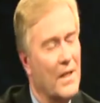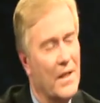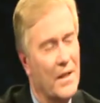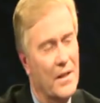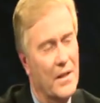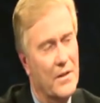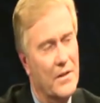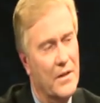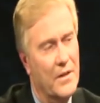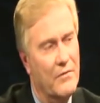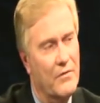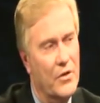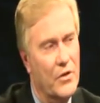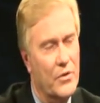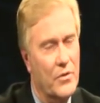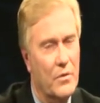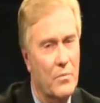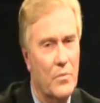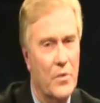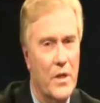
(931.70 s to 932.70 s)
Got to take a very
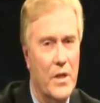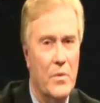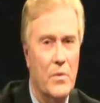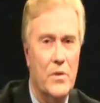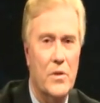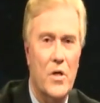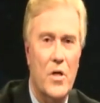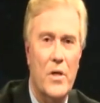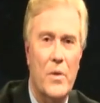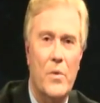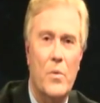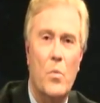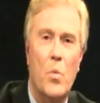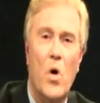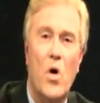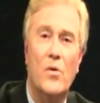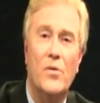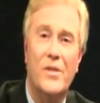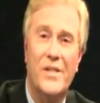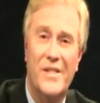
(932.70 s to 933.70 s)
short break. We're talking with
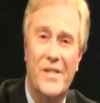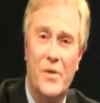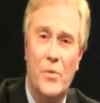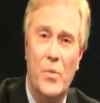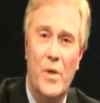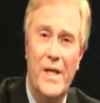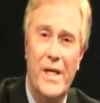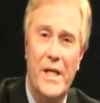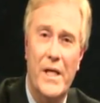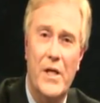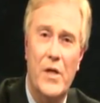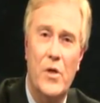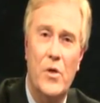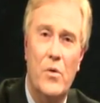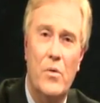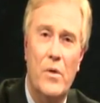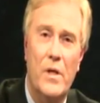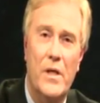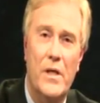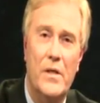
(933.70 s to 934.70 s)
Walt Stawicki,
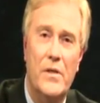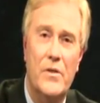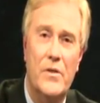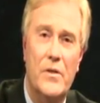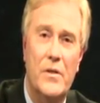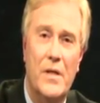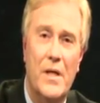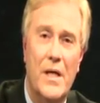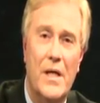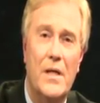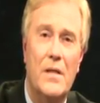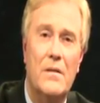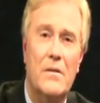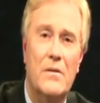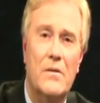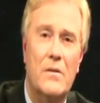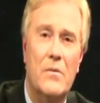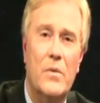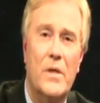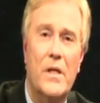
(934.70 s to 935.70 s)
who is Ian
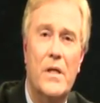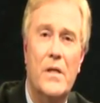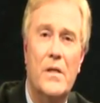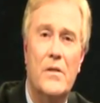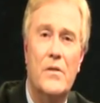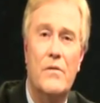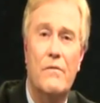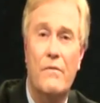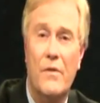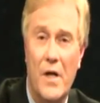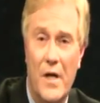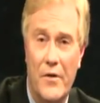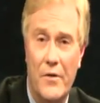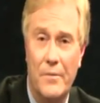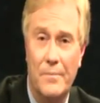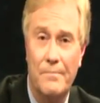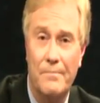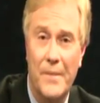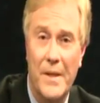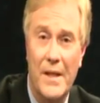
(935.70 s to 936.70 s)
Stawicki's
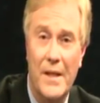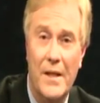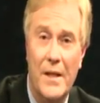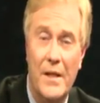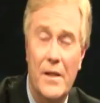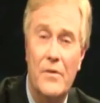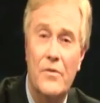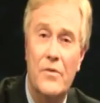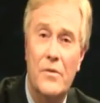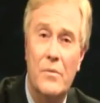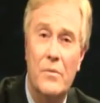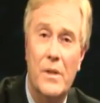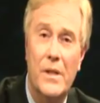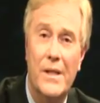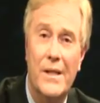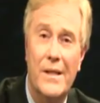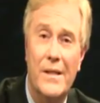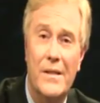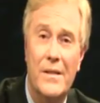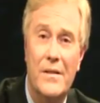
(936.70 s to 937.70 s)
father. Ian
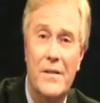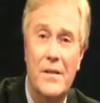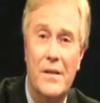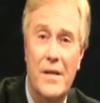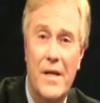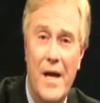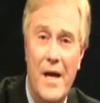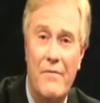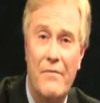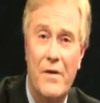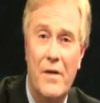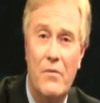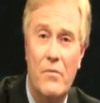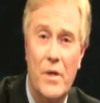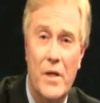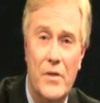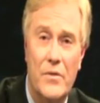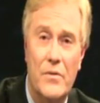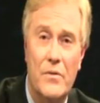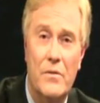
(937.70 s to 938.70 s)
Stawicki is the cafe
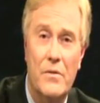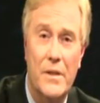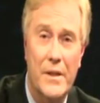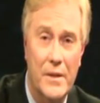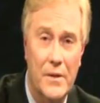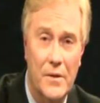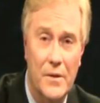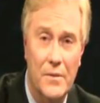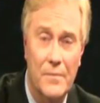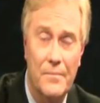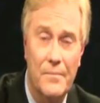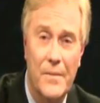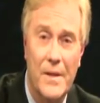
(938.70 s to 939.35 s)
racer killer.